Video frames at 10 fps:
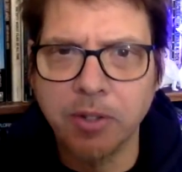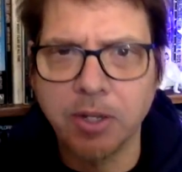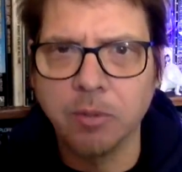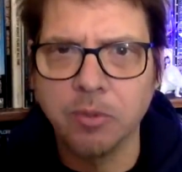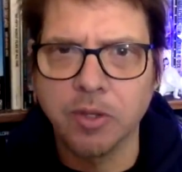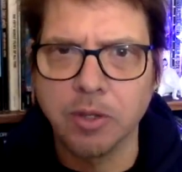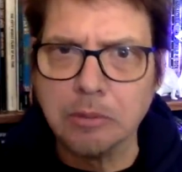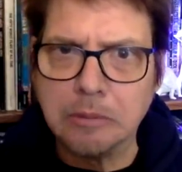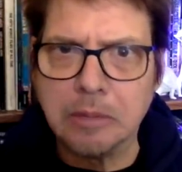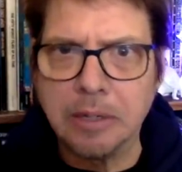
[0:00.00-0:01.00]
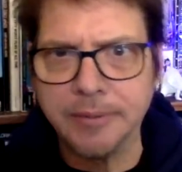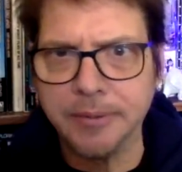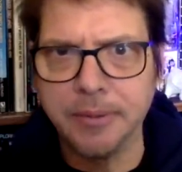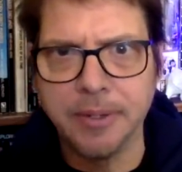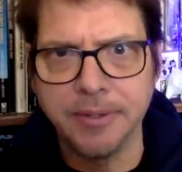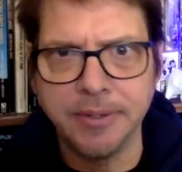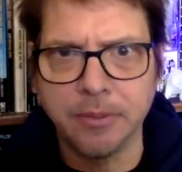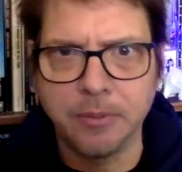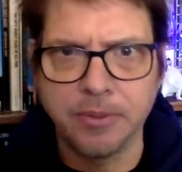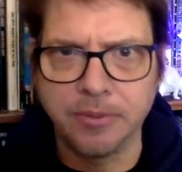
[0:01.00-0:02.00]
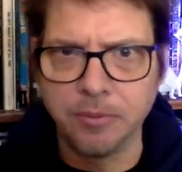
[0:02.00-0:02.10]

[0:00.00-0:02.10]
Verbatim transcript: And I was like, oh, I had no idea what